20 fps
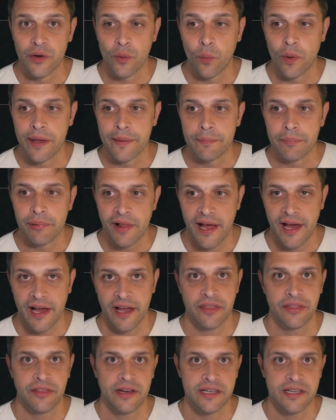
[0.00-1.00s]
white-black,
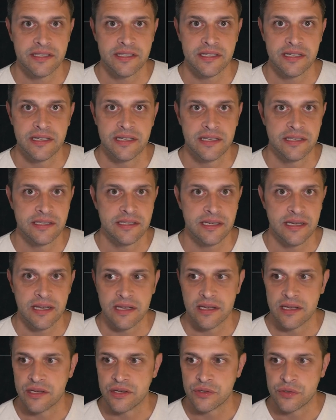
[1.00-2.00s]
Thoughtseize
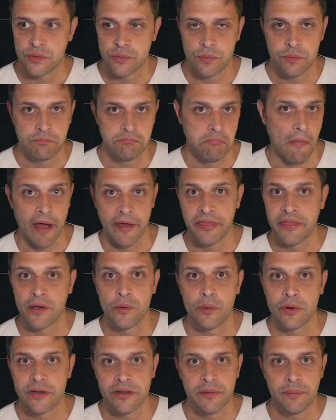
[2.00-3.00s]
is, I think,
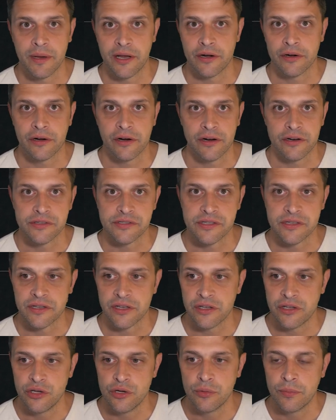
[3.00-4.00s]
one of the better cards in the
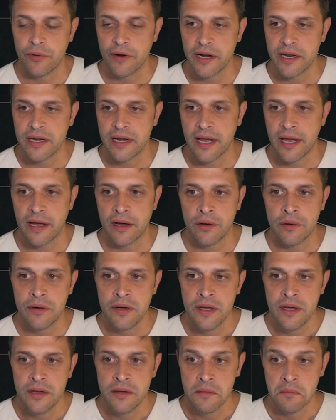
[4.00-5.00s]
cube right now.
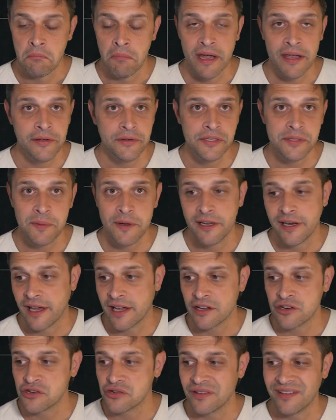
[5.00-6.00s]
Mycospawn
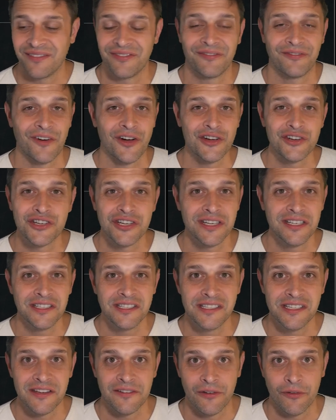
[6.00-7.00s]
actually
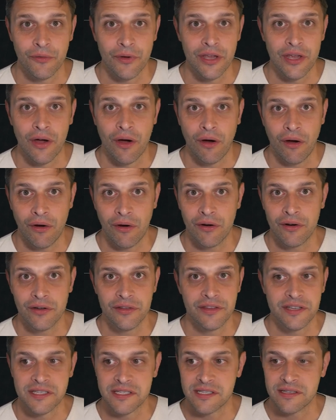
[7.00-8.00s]
functions if we are
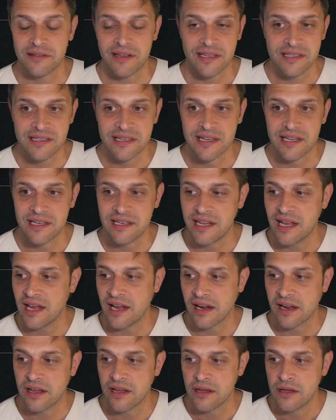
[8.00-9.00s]
this Selesnya
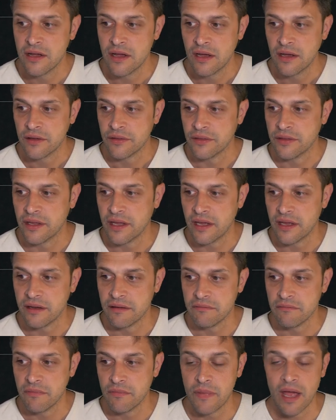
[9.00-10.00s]
deck that
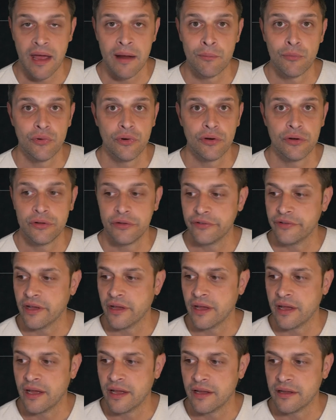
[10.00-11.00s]
Emerald
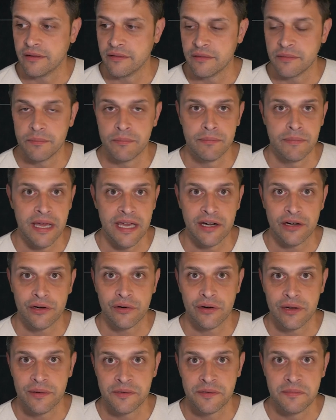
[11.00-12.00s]
and Mana
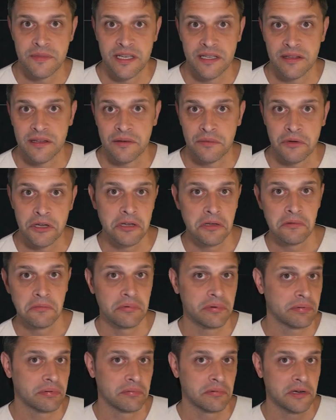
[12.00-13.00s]
Crypt mean that we
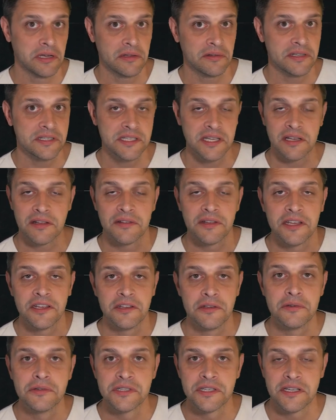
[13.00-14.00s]
could realistically
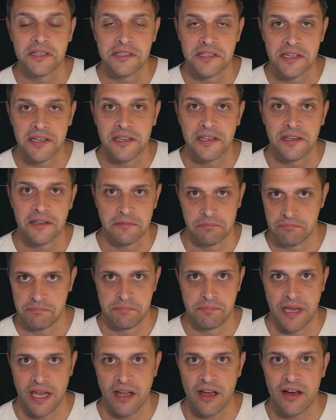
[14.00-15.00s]
use it to
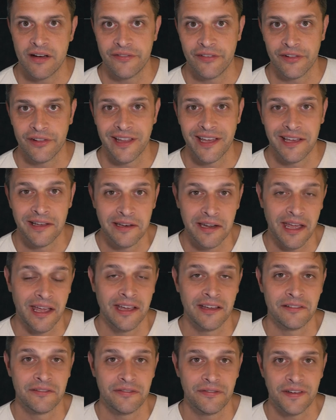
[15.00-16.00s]
pick off a land
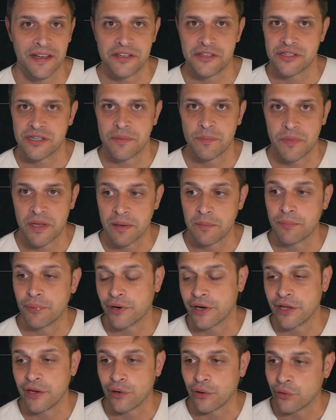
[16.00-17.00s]
and fetch something
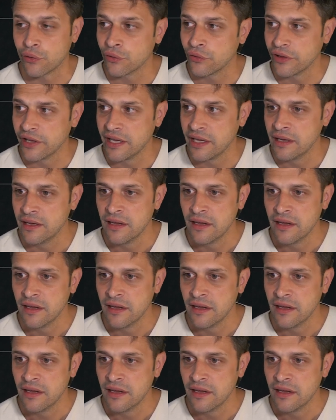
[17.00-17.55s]
pretty early.